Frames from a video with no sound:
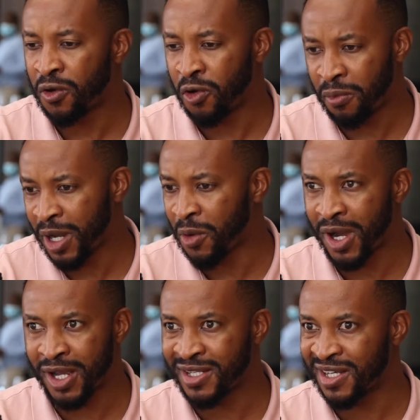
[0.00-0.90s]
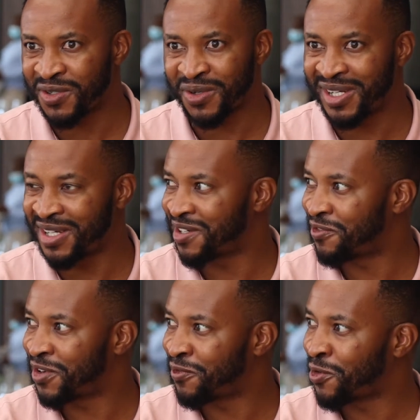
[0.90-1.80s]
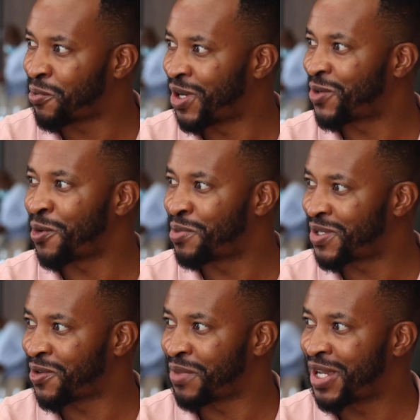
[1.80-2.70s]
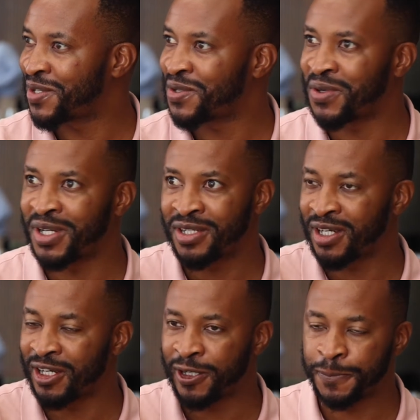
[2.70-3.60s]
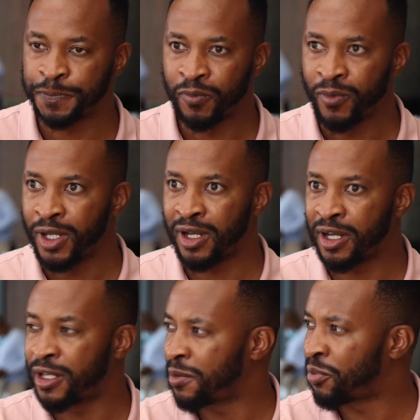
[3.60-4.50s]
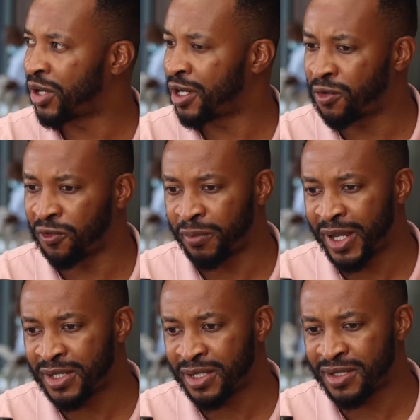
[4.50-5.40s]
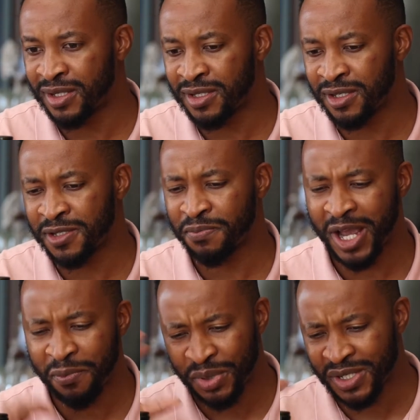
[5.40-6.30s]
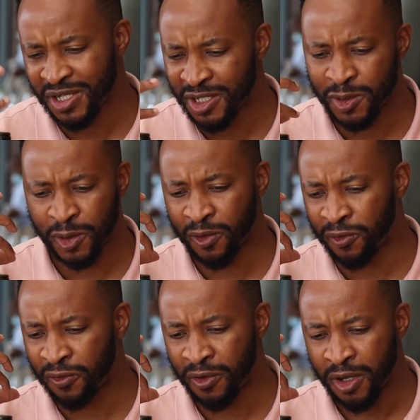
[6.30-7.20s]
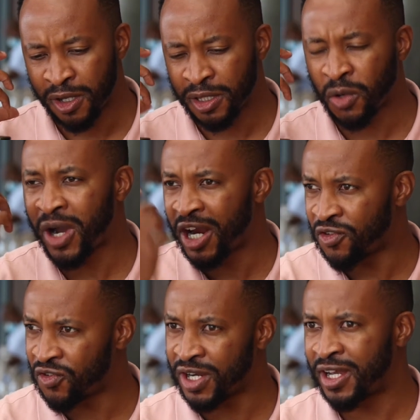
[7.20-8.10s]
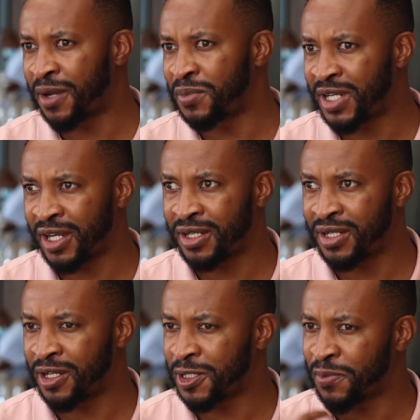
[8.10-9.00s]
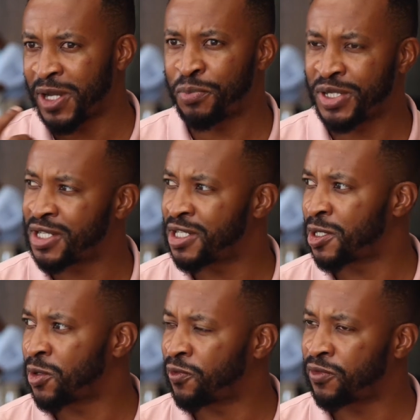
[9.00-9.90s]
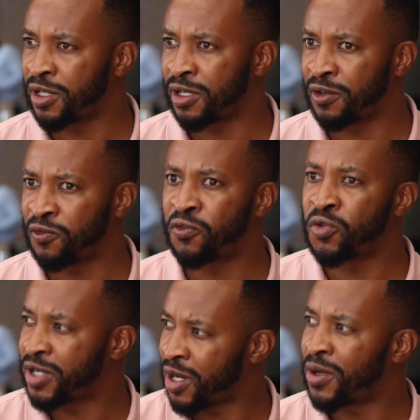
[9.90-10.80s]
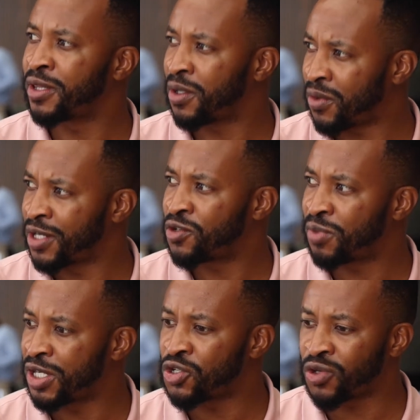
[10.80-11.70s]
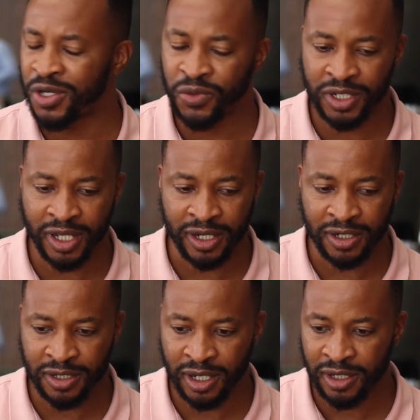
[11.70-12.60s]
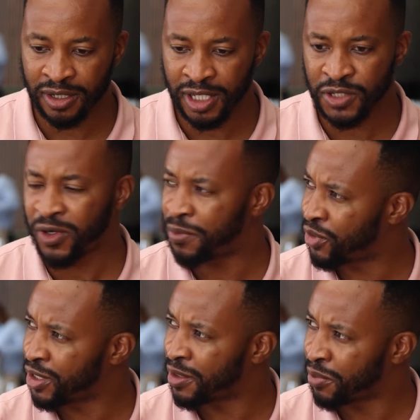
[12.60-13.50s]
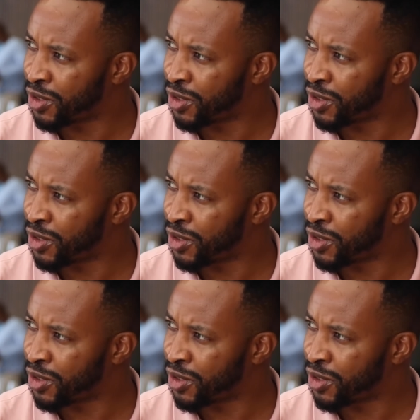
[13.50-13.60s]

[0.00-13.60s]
all my wines are totally different from what Opstal makes or what the Breda Kloof makes. It's my perception of the wine drink I'm targeting. It's my perception of the food I want the wine to be enjoyed with, and that's why I put in the